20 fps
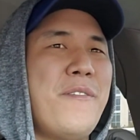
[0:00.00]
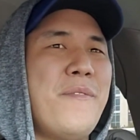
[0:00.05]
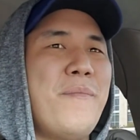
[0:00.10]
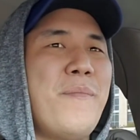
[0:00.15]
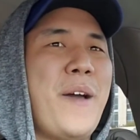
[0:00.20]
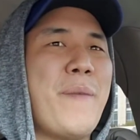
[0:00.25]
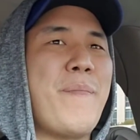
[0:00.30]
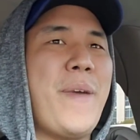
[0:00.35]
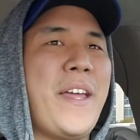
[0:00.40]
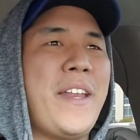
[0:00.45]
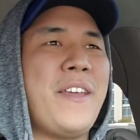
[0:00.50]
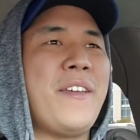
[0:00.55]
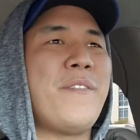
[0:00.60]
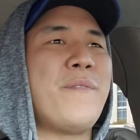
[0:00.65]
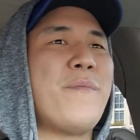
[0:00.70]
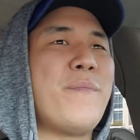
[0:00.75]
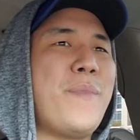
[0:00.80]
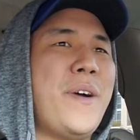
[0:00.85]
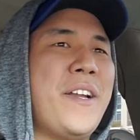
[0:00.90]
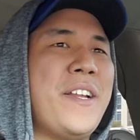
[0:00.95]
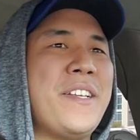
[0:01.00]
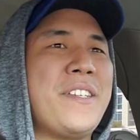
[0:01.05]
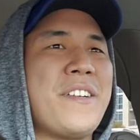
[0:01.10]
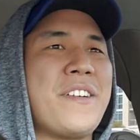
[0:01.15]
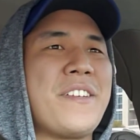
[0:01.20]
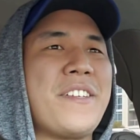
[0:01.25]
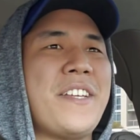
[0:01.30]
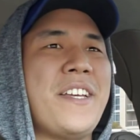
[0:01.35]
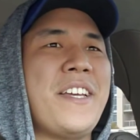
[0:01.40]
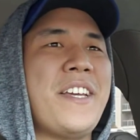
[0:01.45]
my betting buddies
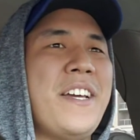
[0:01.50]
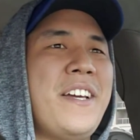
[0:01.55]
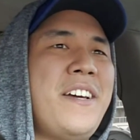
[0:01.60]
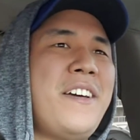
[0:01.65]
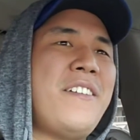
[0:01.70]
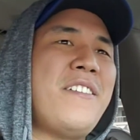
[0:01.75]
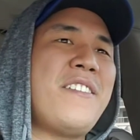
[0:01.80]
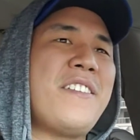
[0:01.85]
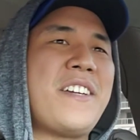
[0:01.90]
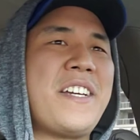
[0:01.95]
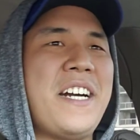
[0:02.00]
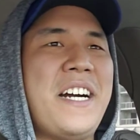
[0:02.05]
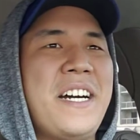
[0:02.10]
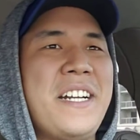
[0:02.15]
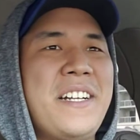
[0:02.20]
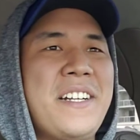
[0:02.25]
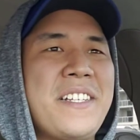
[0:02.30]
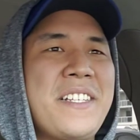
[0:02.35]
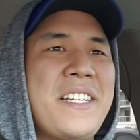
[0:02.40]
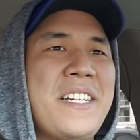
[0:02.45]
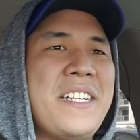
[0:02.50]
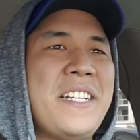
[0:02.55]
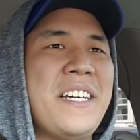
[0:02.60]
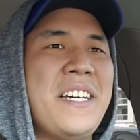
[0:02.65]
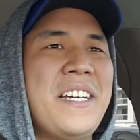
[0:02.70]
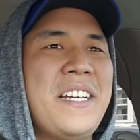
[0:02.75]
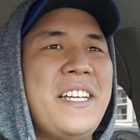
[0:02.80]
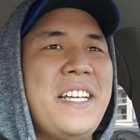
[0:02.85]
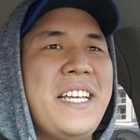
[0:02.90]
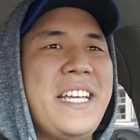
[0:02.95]
are saying, oh, Conor's
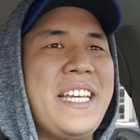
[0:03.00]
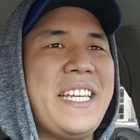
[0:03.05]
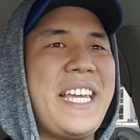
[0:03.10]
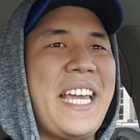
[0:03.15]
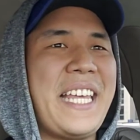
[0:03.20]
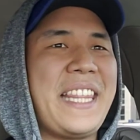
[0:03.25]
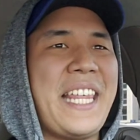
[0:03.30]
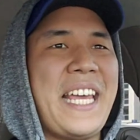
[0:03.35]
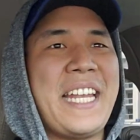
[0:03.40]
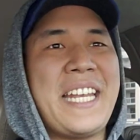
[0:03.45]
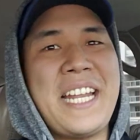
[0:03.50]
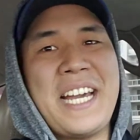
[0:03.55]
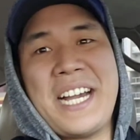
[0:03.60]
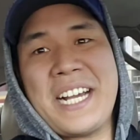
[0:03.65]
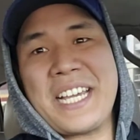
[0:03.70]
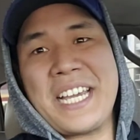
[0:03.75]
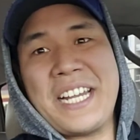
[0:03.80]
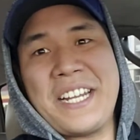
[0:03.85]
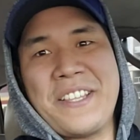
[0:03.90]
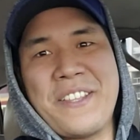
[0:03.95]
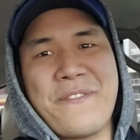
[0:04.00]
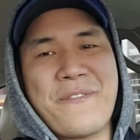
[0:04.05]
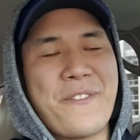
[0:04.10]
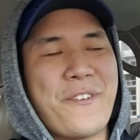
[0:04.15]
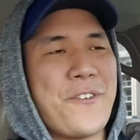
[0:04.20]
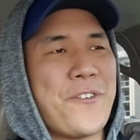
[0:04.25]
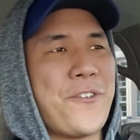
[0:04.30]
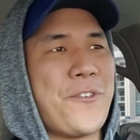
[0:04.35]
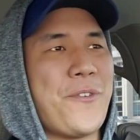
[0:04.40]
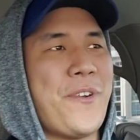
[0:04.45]
gonna get that knockout in the
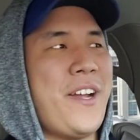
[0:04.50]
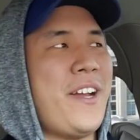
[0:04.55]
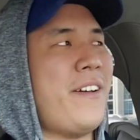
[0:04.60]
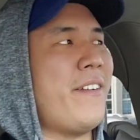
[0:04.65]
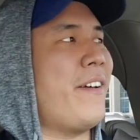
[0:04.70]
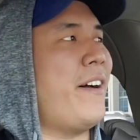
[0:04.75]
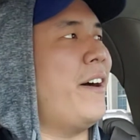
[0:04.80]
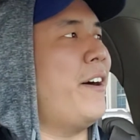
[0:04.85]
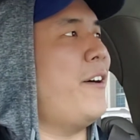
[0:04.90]
first round.